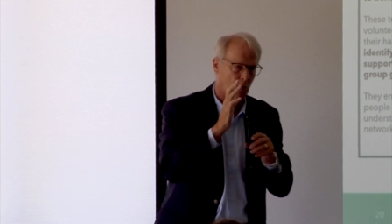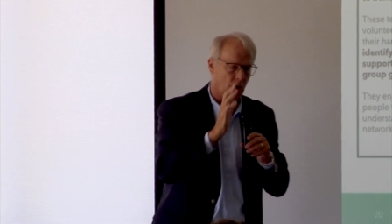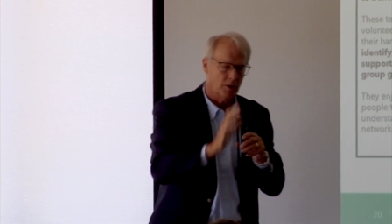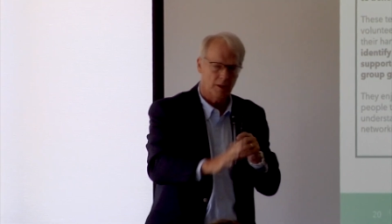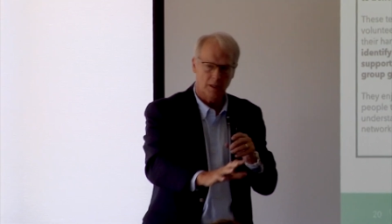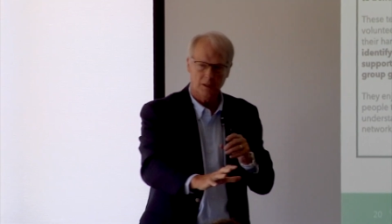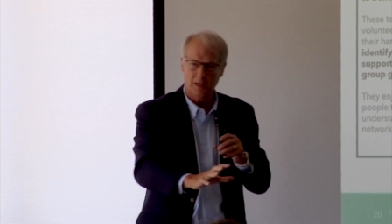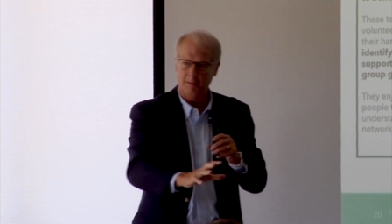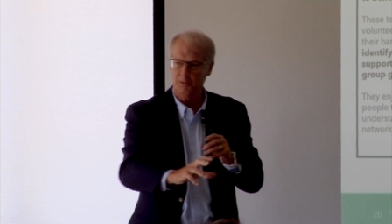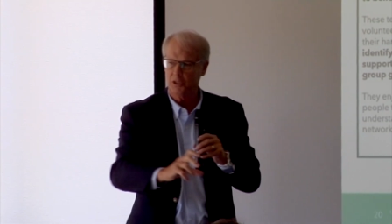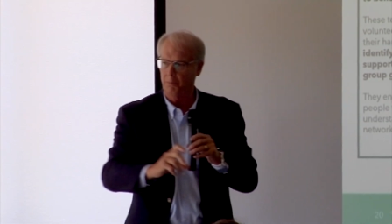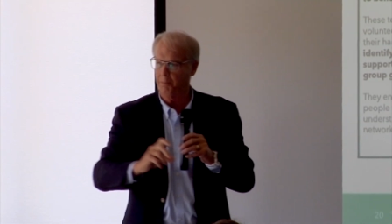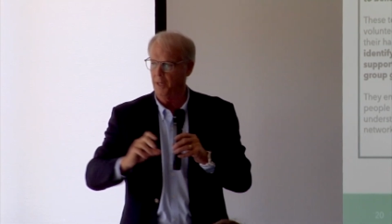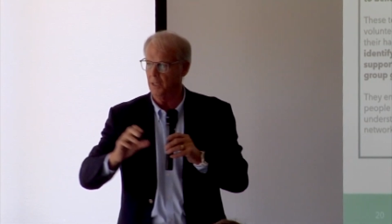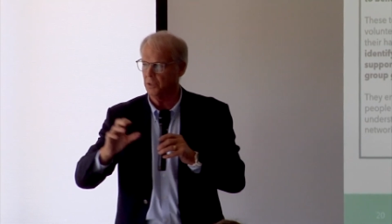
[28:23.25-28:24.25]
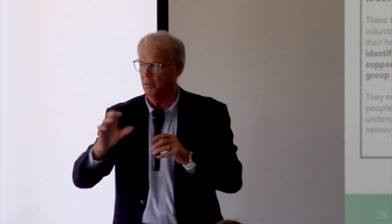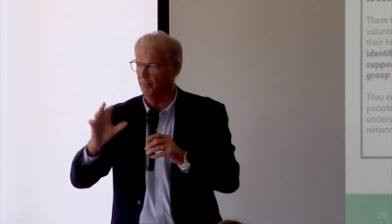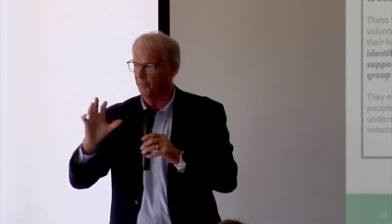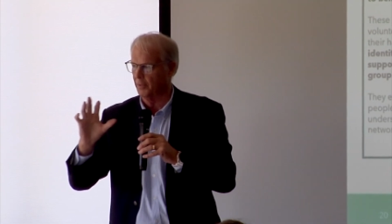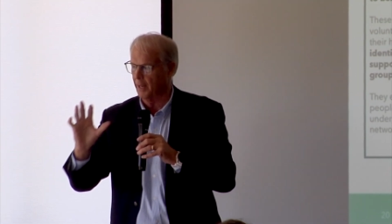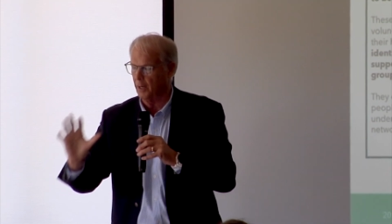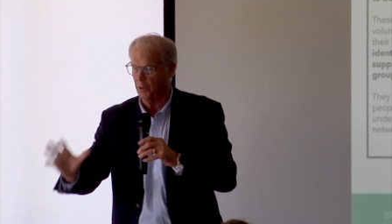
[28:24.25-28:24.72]
earned income is a piece and
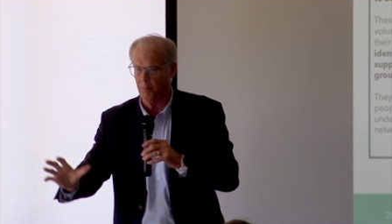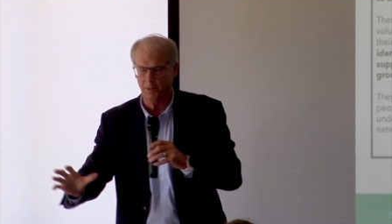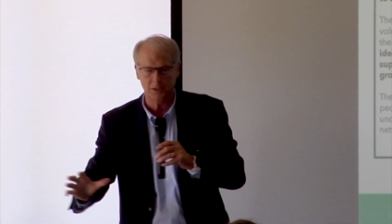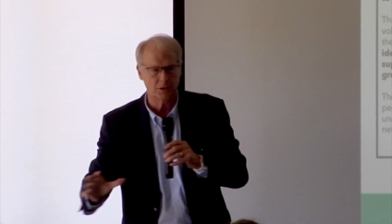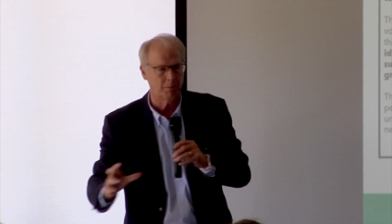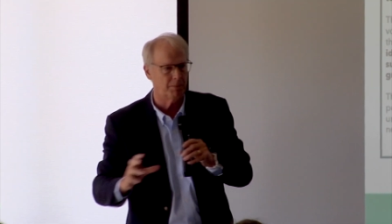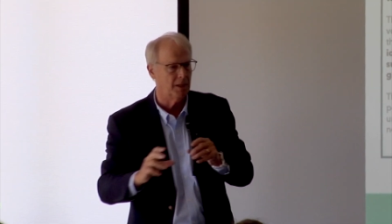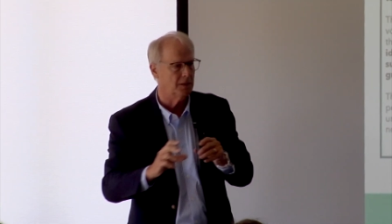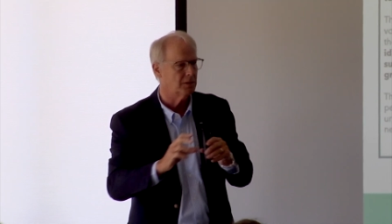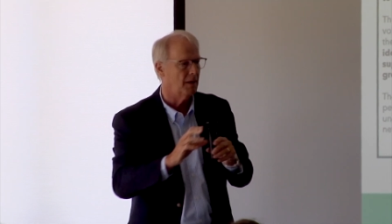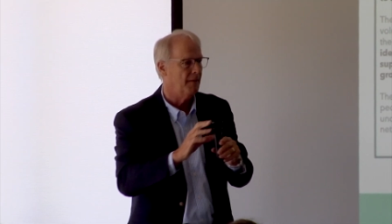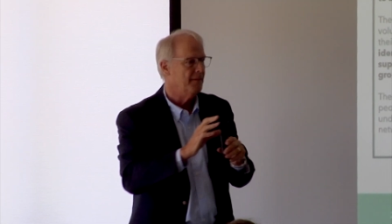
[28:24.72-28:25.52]
philanthropy is a piece.